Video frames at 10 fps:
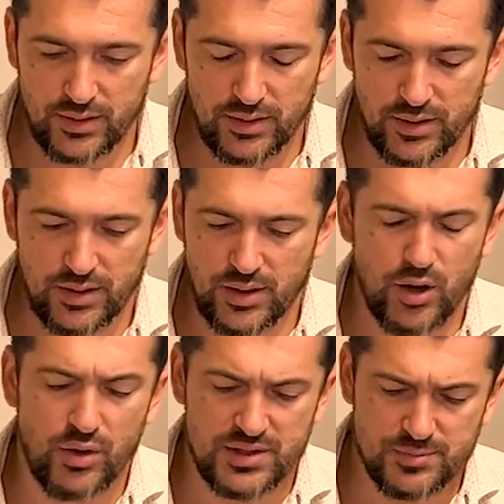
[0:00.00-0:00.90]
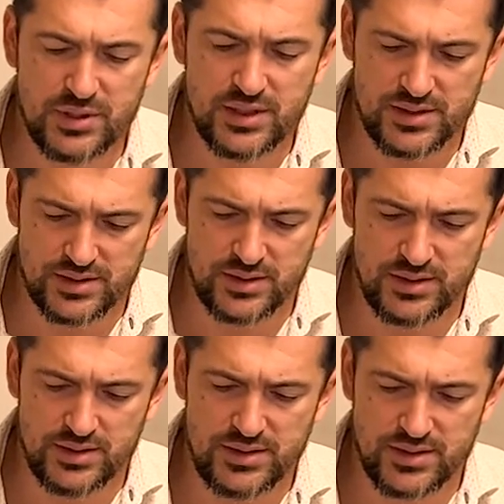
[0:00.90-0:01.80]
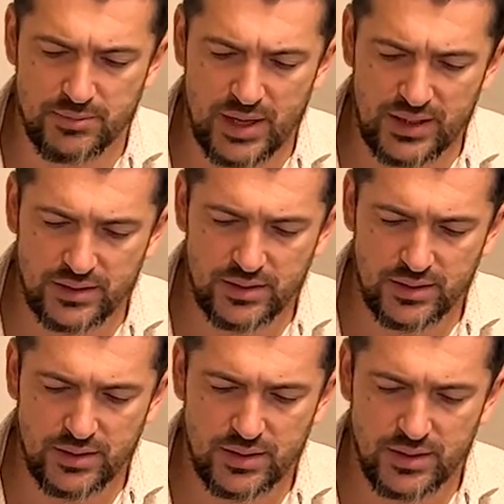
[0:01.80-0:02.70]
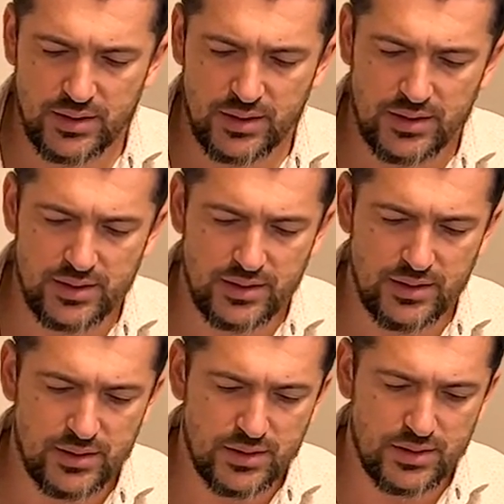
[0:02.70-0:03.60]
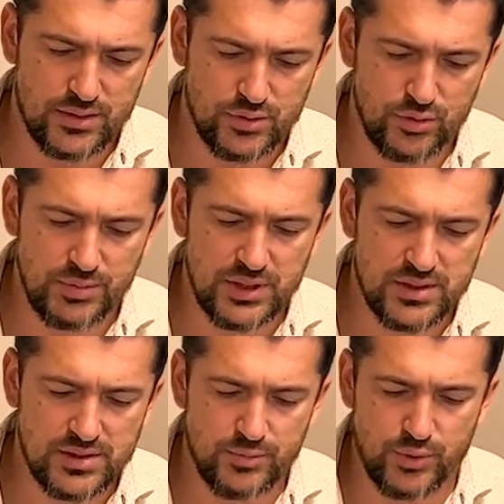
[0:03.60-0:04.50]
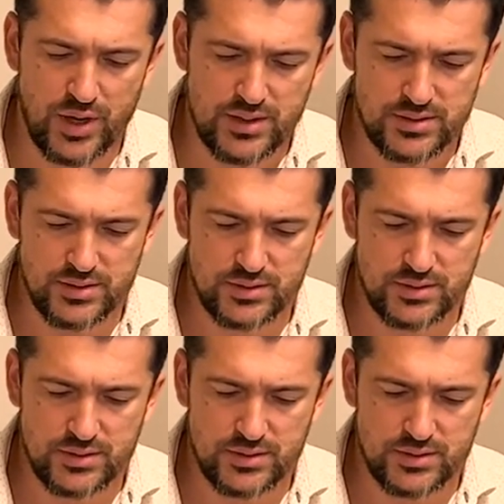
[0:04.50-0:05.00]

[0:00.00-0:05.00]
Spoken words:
as big as is demand, so big is the price.